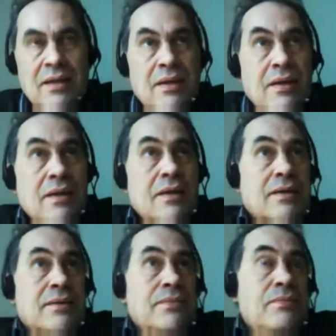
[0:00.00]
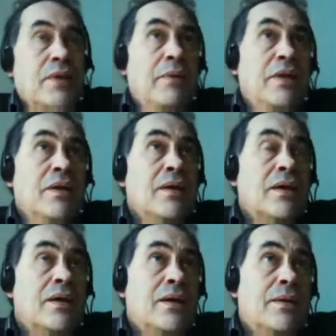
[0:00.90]
Yeah. Uh, I mean,
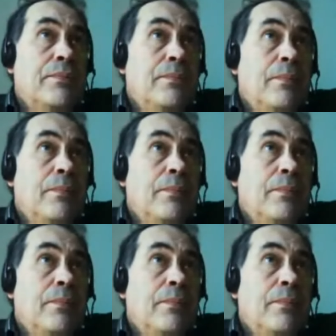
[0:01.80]
um,